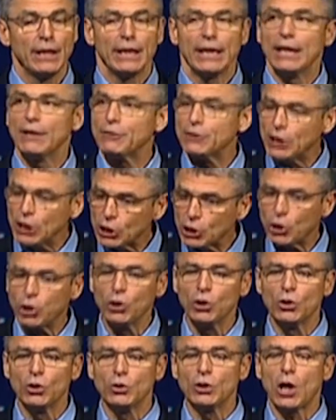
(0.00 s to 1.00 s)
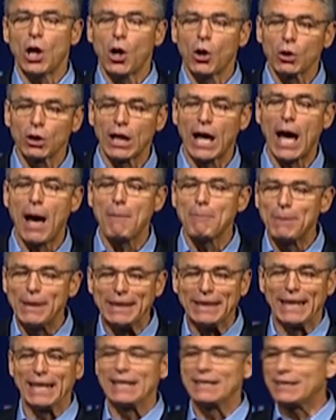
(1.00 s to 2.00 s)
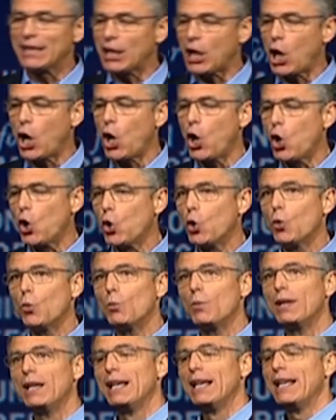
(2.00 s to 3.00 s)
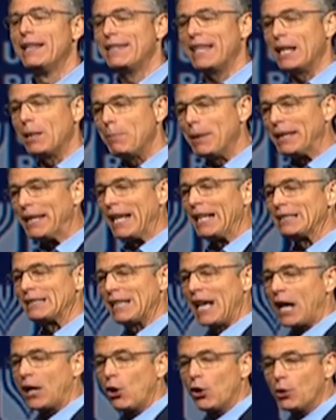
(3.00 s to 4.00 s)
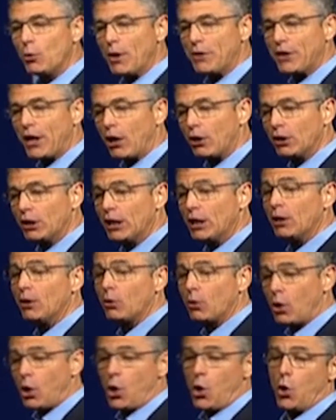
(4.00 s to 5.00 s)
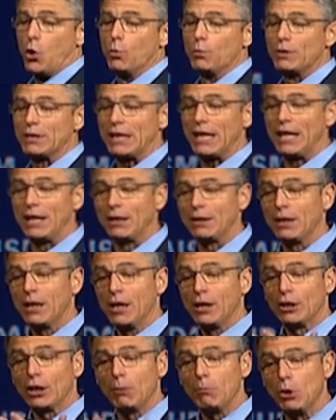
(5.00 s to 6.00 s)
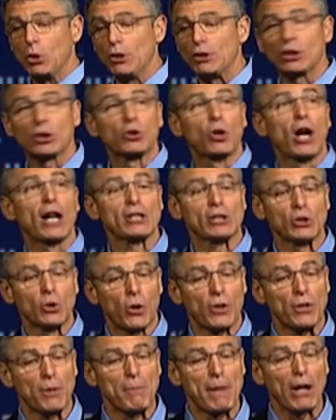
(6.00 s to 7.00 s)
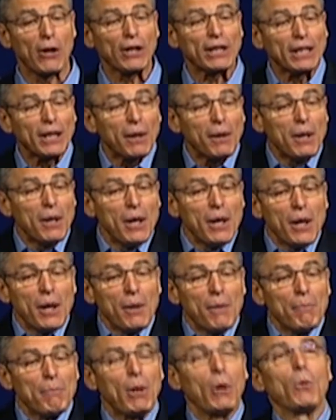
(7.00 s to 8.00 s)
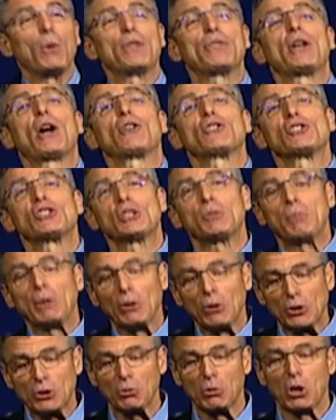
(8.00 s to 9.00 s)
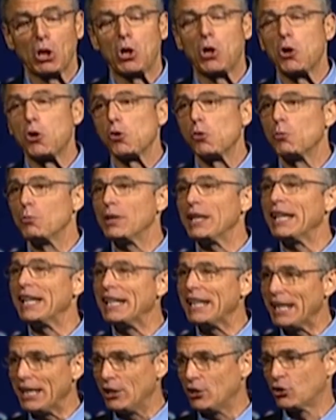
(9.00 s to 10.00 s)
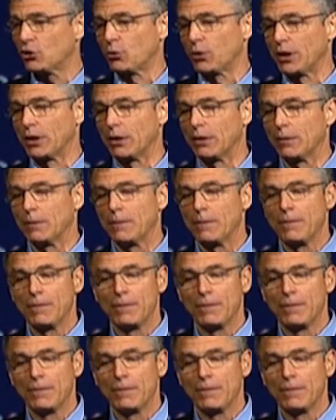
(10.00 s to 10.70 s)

If Tikkun Olam begins at home, then it begins not only with our literal homes in communities across North America, but with our spiritual home in Israel.